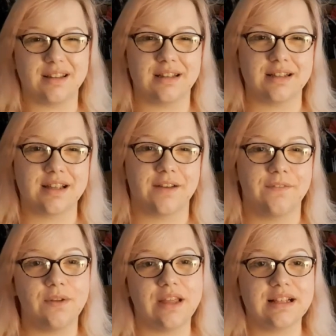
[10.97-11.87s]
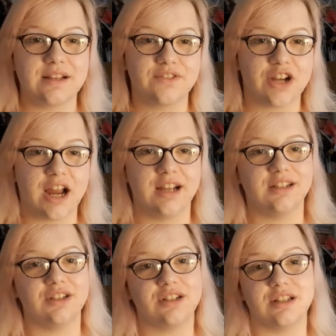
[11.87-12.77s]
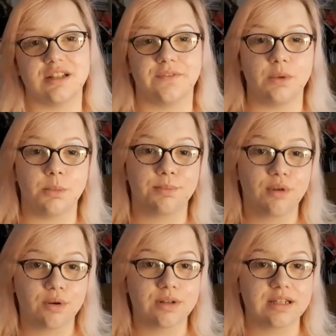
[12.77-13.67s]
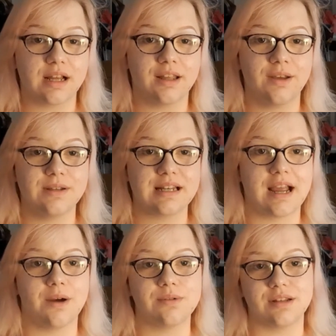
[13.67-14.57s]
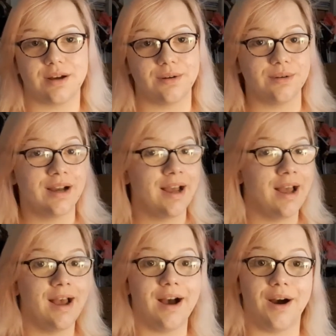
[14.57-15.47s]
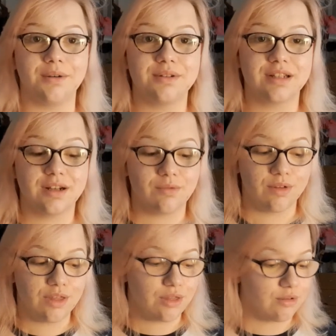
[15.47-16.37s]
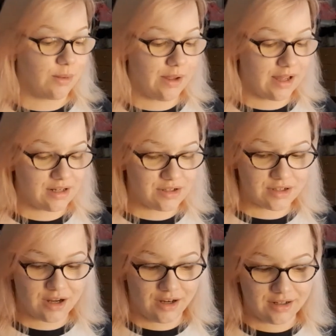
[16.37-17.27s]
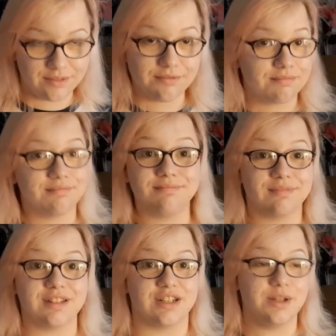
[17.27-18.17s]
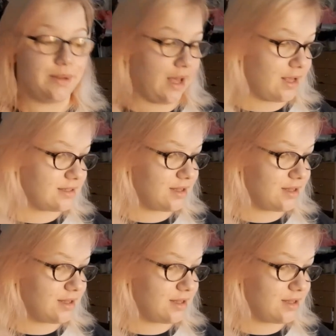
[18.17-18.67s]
There's like a few things that have changed. There's a few more products that I use now, so I'm just gonna run through it and just kind of do it.